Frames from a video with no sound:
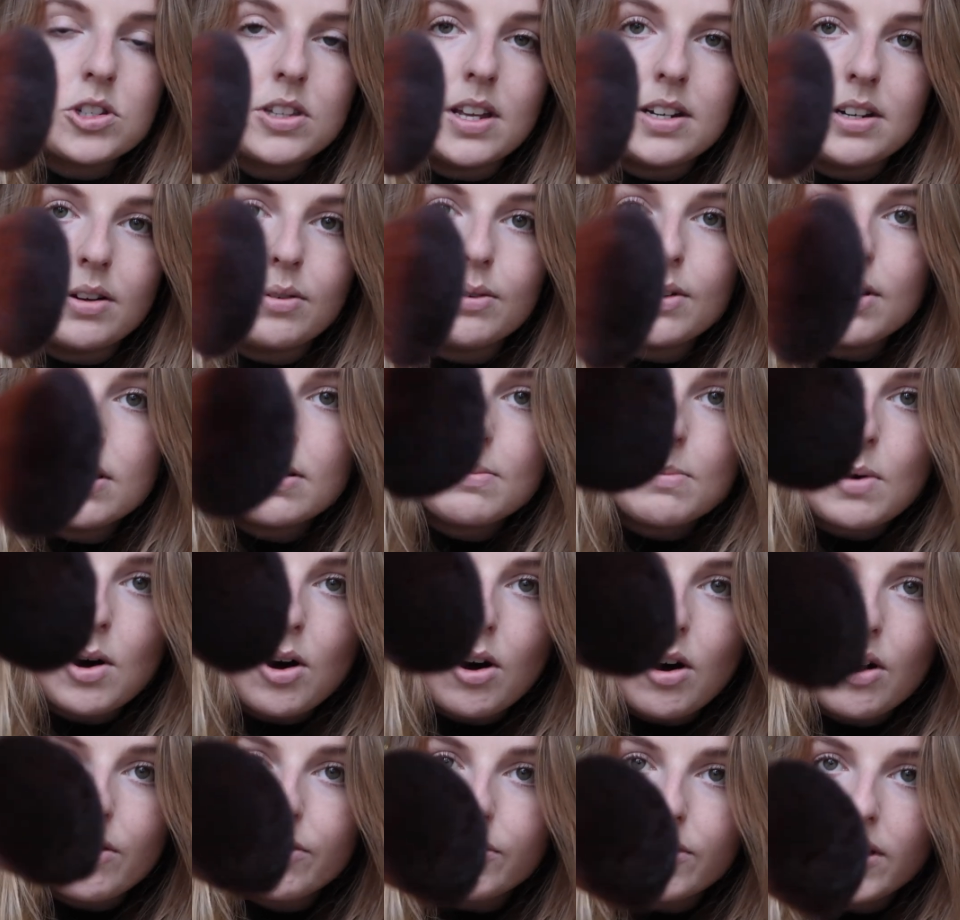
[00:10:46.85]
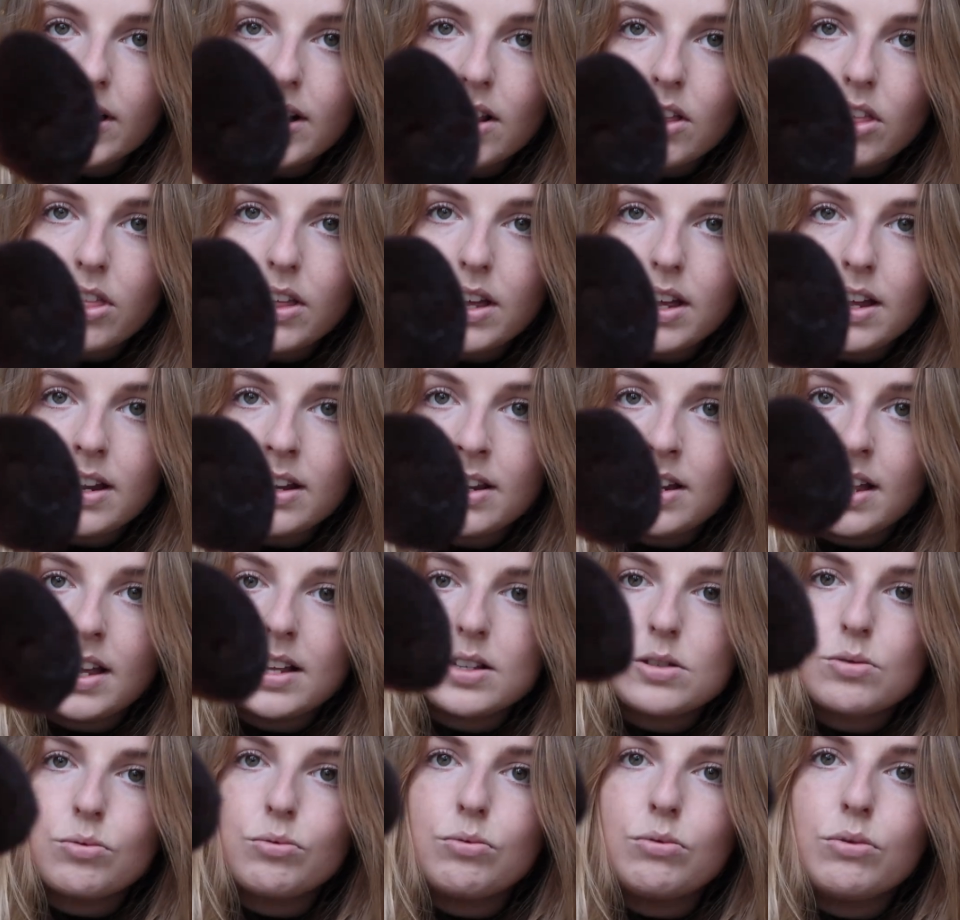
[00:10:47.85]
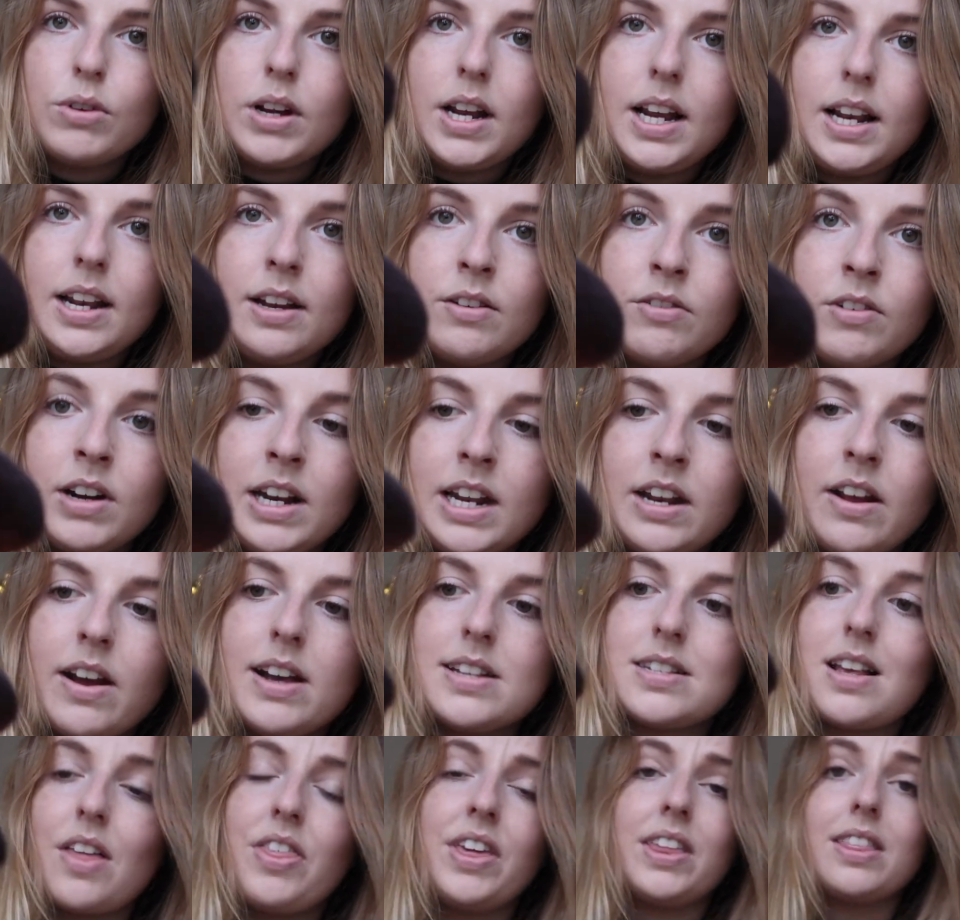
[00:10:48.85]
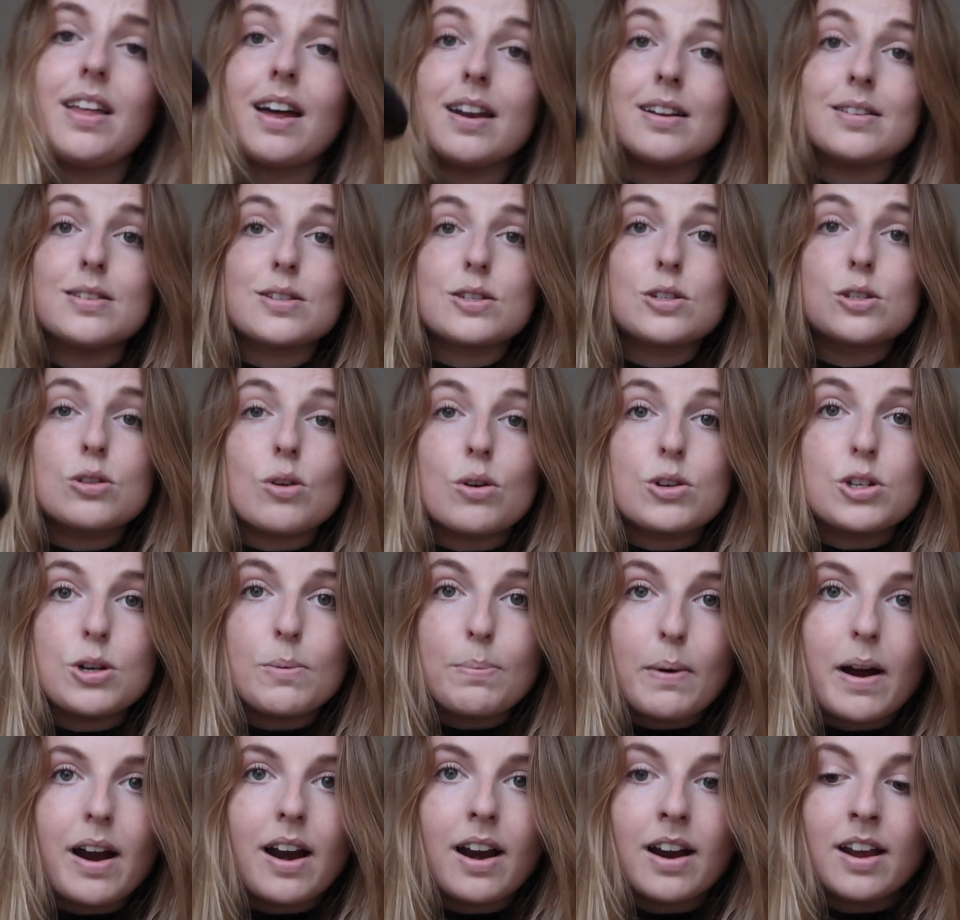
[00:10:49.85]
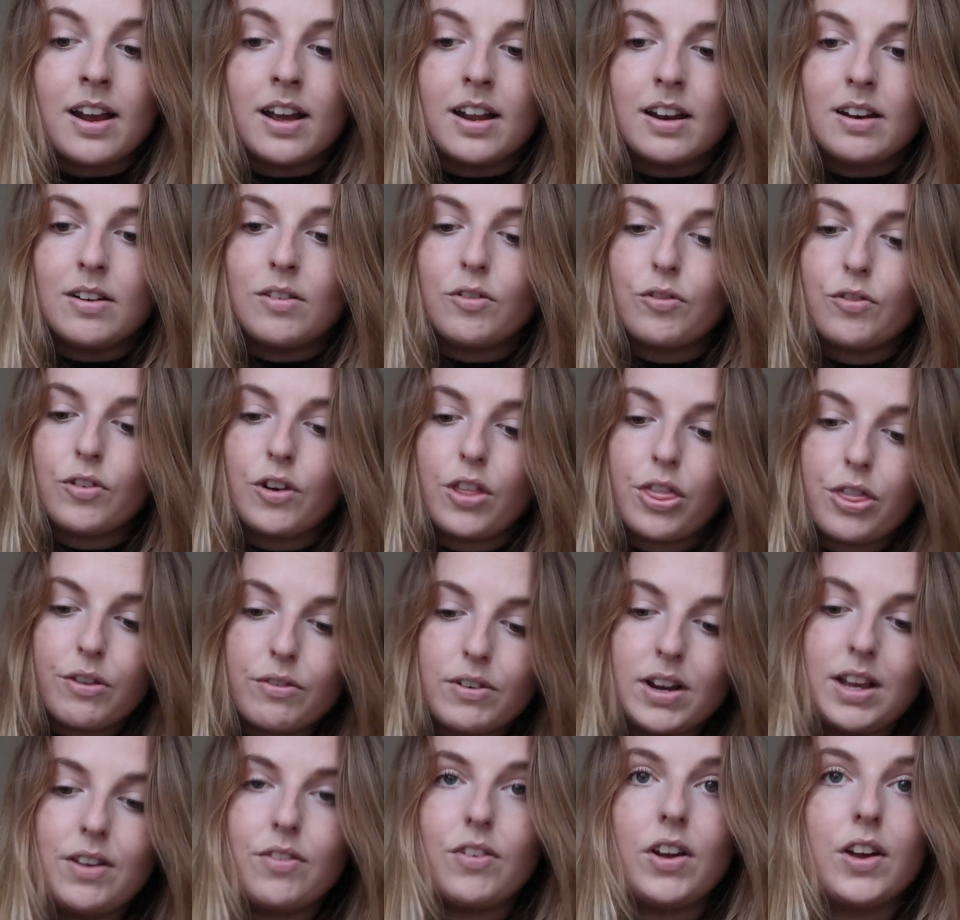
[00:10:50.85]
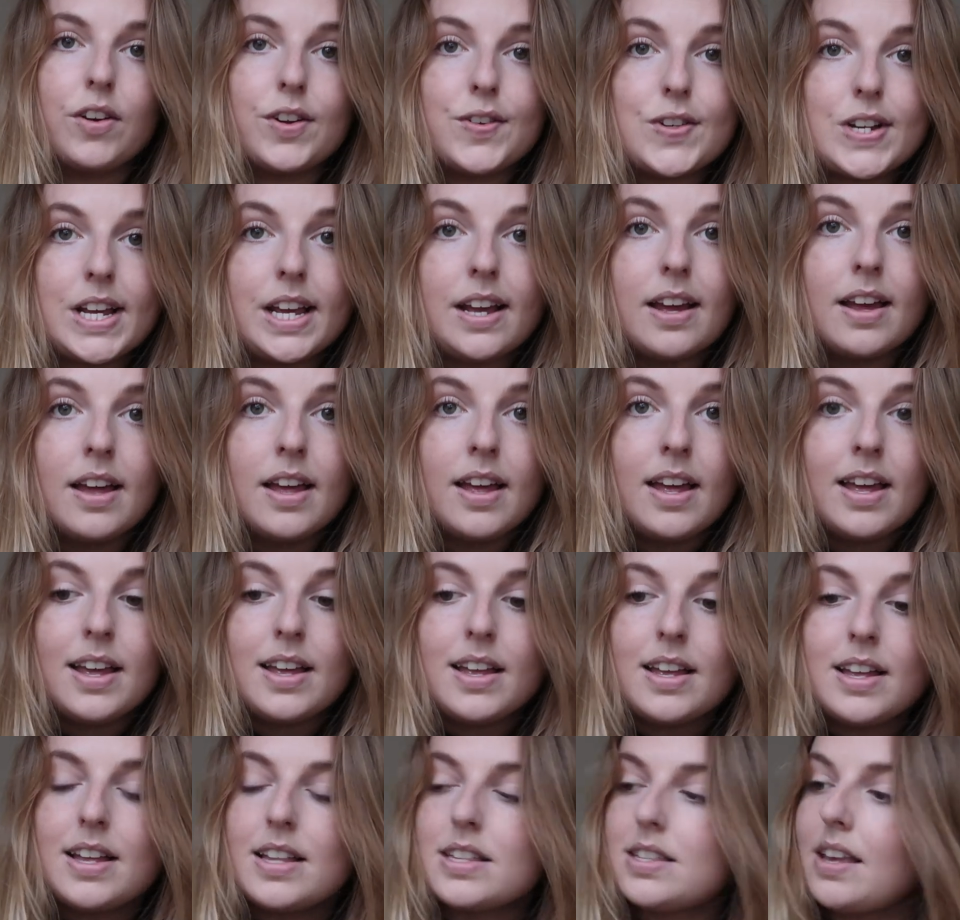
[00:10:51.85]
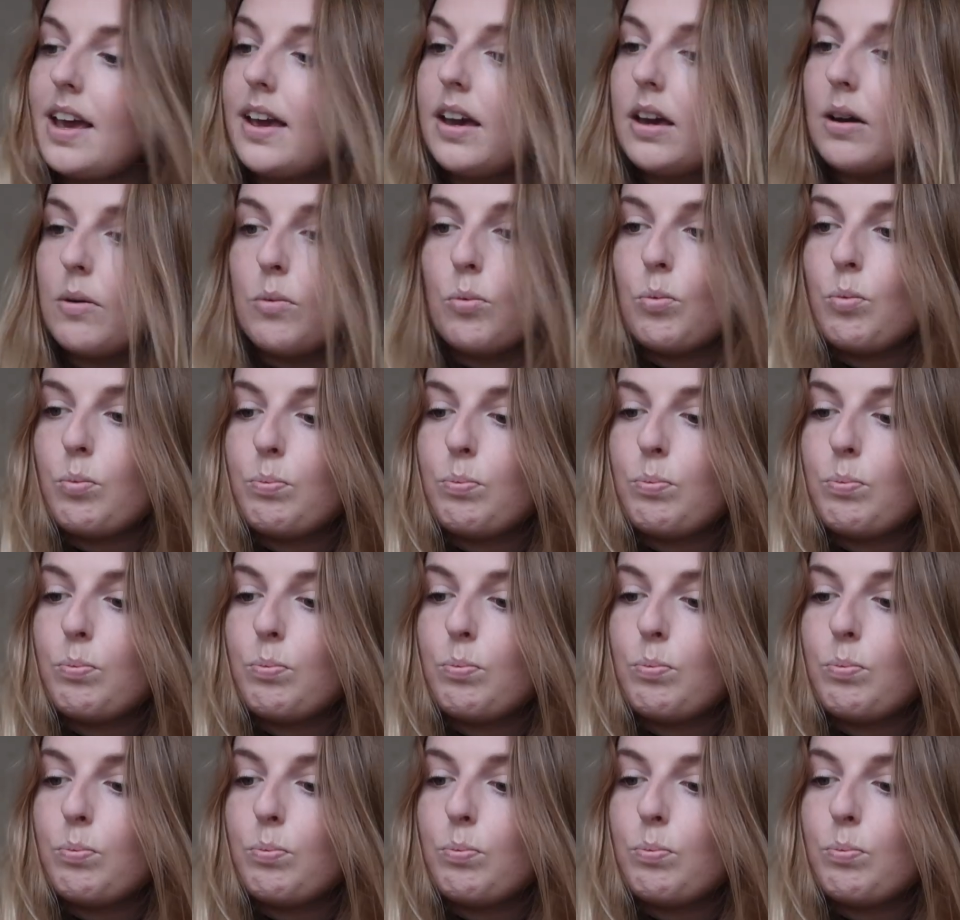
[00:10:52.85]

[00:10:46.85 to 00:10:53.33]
They don't come off or anything. It's really, really nice. I think that is such a bargain for 350. It's like